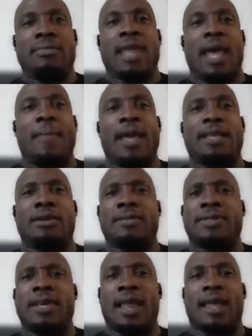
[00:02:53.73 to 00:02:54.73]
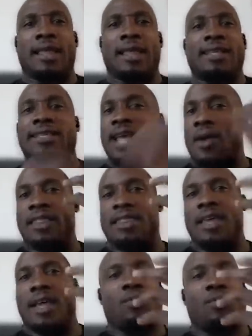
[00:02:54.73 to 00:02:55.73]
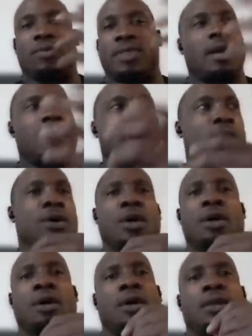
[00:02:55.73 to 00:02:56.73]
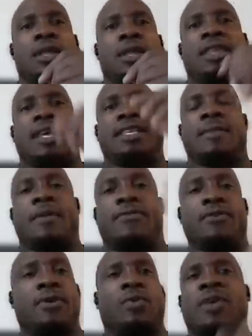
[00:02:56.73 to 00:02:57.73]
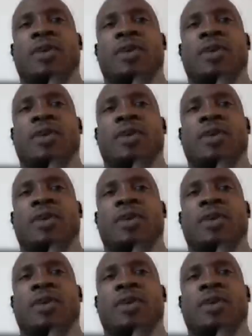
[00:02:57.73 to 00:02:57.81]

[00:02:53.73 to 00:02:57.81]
That make you know what I'm saying? Like that's how I think. I don't think about the things that make me feel good.